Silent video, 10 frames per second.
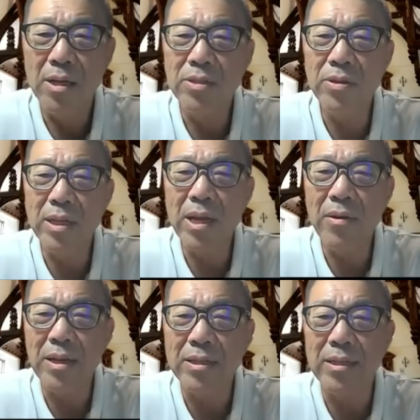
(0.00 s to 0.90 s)
so that's how
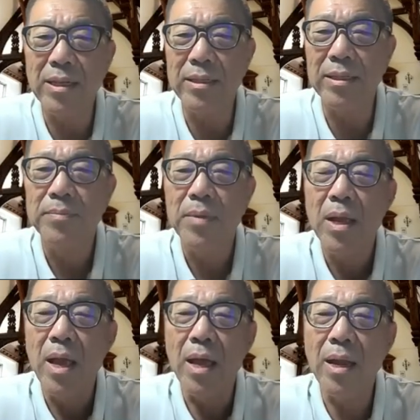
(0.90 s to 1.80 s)
I started.
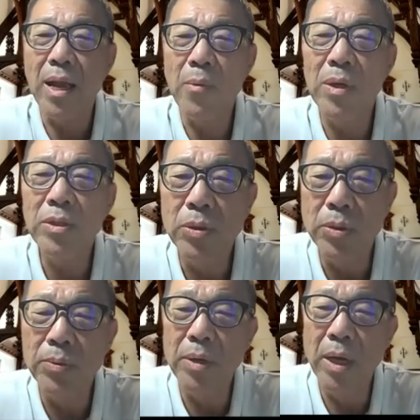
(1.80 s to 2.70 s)
And I want
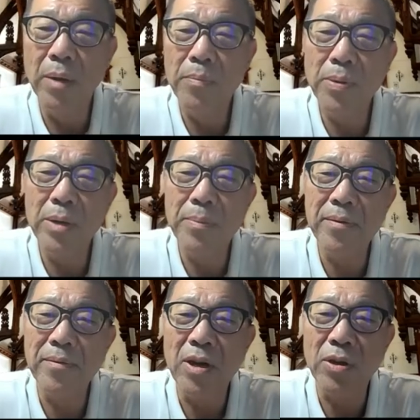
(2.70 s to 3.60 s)
to uh, put a bit
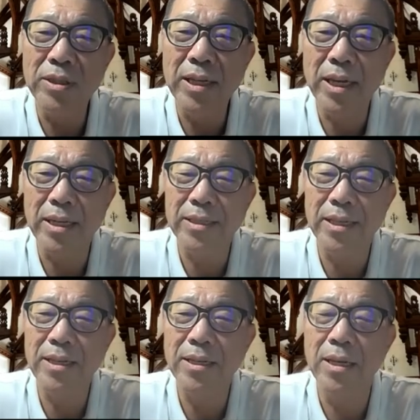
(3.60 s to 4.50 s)
of a context,
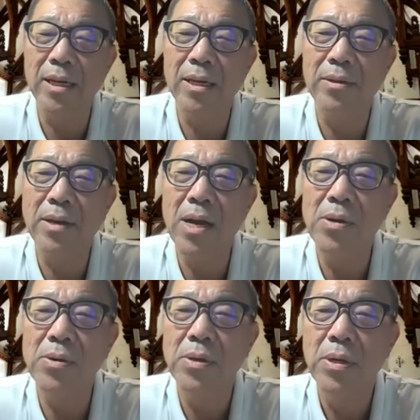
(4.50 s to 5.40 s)
yeah, uh,
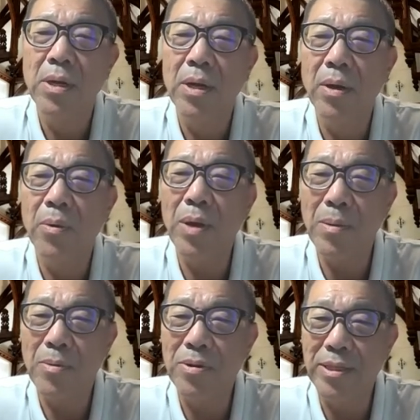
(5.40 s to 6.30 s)
around uh, what
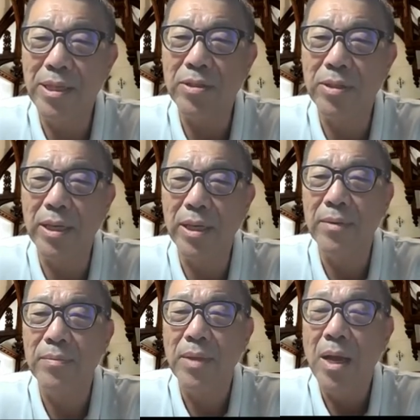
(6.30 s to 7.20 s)
I'm going to say
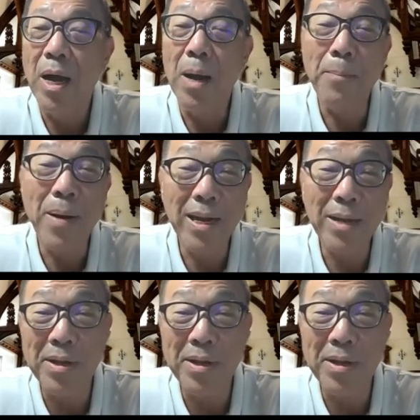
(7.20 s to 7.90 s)
today, uh, partly